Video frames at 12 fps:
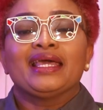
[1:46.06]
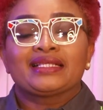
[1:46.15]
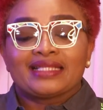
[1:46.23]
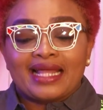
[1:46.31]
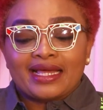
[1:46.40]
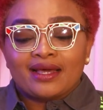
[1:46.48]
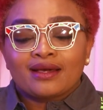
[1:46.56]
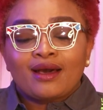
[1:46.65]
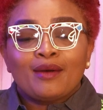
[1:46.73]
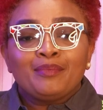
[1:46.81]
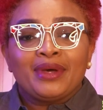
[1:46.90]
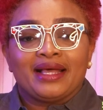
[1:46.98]
It's like a
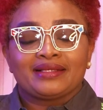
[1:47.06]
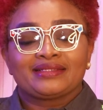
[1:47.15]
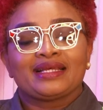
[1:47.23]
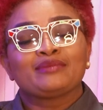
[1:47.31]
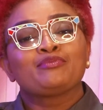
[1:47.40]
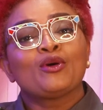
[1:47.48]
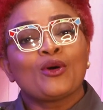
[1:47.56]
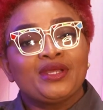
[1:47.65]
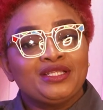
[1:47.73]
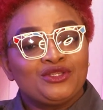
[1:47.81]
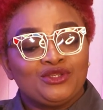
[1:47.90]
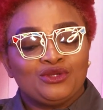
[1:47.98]
compass that
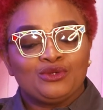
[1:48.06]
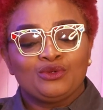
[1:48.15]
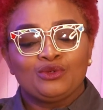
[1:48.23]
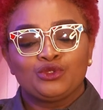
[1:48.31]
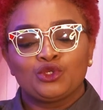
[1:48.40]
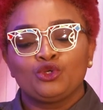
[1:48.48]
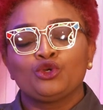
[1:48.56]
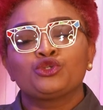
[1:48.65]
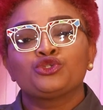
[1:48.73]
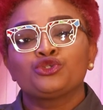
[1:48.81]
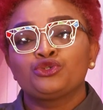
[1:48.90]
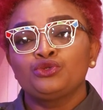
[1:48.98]
points you to
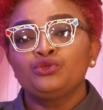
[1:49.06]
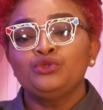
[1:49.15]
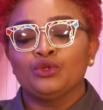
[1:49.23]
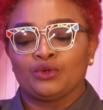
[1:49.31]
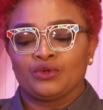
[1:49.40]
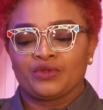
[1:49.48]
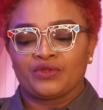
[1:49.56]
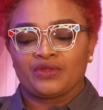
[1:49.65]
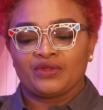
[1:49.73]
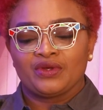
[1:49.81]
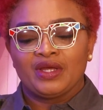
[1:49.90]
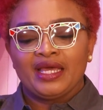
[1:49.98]
your true
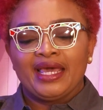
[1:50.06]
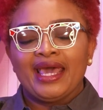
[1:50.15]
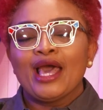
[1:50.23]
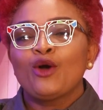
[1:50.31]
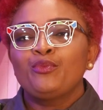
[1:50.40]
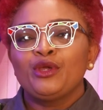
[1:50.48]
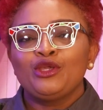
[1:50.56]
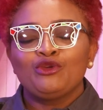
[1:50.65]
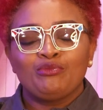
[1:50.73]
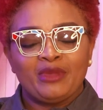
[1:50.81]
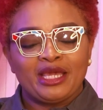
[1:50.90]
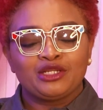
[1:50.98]
north, helping
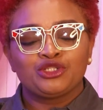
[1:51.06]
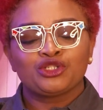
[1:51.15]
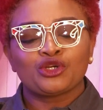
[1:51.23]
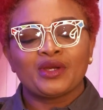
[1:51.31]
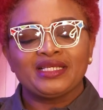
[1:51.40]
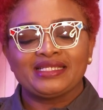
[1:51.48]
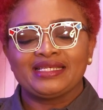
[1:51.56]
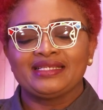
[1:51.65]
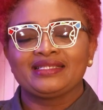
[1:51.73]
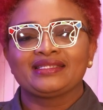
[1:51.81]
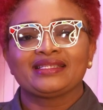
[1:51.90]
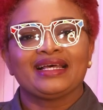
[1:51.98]
you make
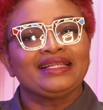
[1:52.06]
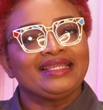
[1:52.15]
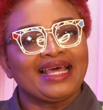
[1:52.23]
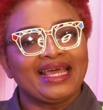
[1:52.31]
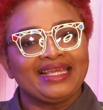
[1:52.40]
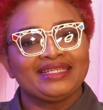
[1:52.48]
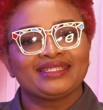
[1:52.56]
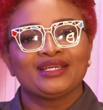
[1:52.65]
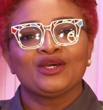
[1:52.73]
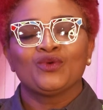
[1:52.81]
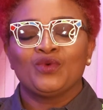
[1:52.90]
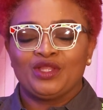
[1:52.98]
choices aligned
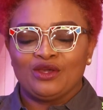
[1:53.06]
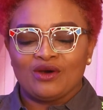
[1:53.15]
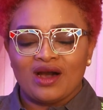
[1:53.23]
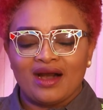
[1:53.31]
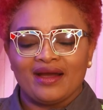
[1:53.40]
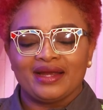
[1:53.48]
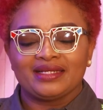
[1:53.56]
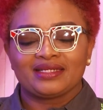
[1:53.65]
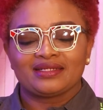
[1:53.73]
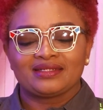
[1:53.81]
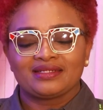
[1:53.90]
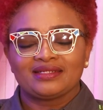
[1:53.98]
with your
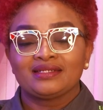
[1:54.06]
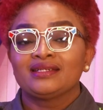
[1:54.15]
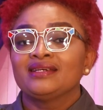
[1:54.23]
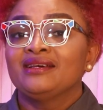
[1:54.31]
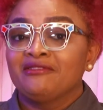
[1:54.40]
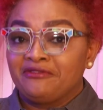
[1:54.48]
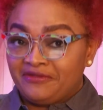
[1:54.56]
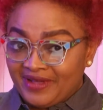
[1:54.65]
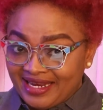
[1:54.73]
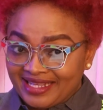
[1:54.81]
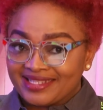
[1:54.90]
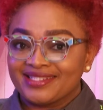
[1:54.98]
heart."
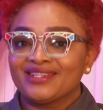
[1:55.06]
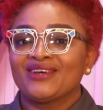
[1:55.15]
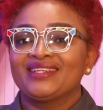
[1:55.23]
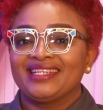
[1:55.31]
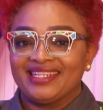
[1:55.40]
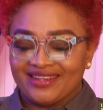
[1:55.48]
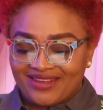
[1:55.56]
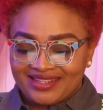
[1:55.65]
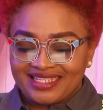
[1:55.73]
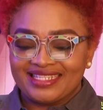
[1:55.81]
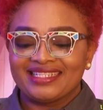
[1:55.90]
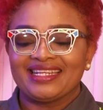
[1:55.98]
Felix nodded in
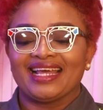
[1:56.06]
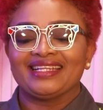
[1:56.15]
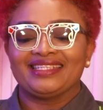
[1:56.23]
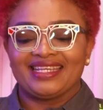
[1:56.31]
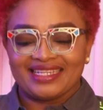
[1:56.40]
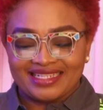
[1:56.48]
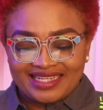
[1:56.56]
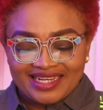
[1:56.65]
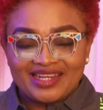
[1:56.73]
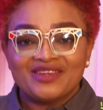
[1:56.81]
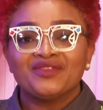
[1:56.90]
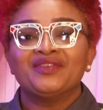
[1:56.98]
understanding,
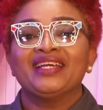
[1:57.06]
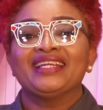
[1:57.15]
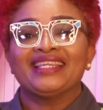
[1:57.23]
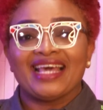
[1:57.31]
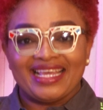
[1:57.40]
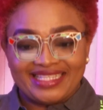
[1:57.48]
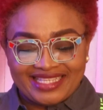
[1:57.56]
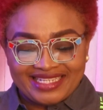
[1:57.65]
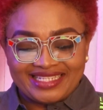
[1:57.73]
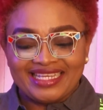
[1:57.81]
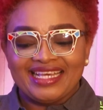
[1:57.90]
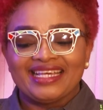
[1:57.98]

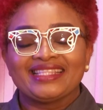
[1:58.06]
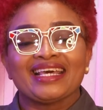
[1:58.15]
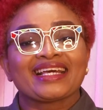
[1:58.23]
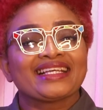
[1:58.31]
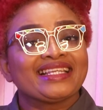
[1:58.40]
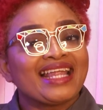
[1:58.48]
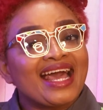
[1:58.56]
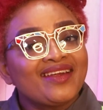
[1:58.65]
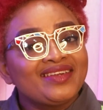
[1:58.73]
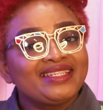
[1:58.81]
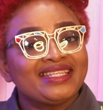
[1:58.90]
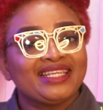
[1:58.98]
realizing that
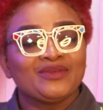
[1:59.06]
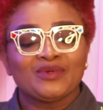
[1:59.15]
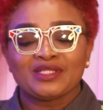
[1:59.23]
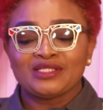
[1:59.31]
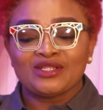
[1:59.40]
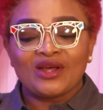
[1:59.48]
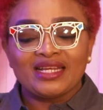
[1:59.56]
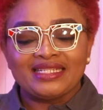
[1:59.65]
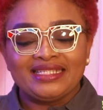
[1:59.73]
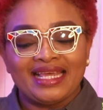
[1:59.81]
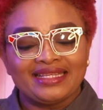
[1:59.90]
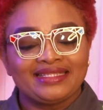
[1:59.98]
clarity was not a
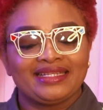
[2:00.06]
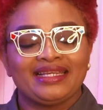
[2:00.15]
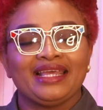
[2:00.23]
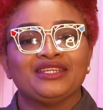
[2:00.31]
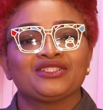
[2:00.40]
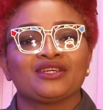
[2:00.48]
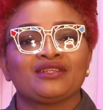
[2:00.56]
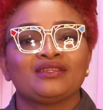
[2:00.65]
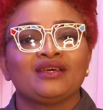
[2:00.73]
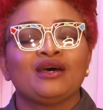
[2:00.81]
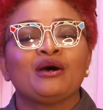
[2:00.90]
destination,